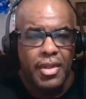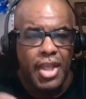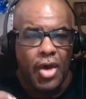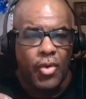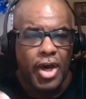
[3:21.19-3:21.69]

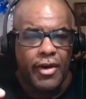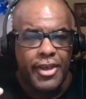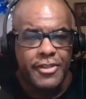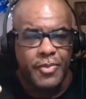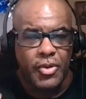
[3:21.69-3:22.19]
Now, while
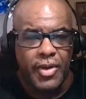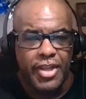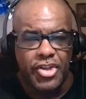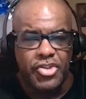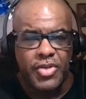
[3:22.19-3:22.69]

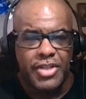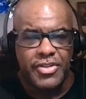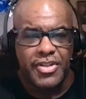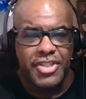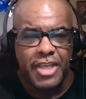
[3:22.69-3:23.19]
exploring the
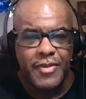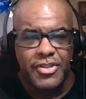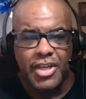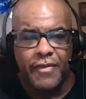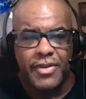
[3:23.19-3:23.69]
trench, the team
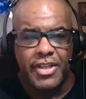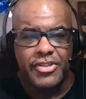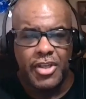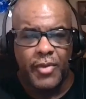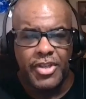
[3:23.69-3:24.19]
discovered that
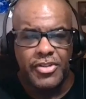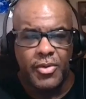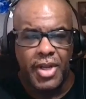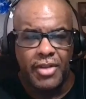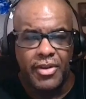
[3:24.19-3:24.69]
someone is
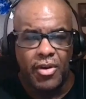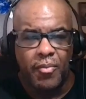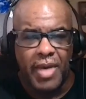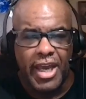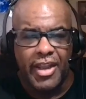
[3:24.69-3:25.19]
doing illegal
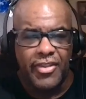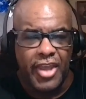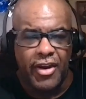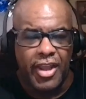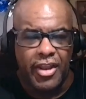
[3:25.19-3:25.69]
mining
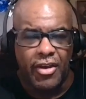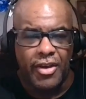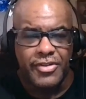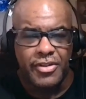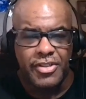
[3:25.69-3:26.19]
there, and he
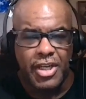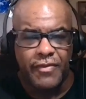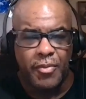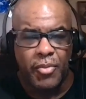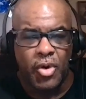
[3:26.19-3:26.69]
also
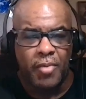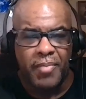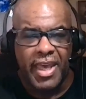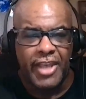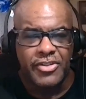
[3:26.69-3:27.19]
discovered more
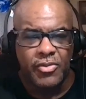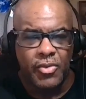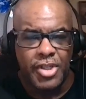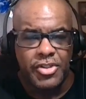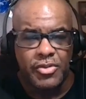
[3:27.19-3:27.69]
Megs,
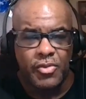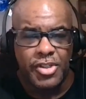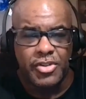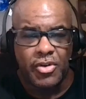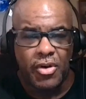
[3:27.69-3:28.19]
which
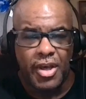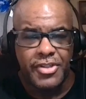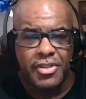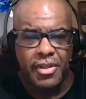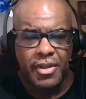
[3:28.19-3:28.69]
caused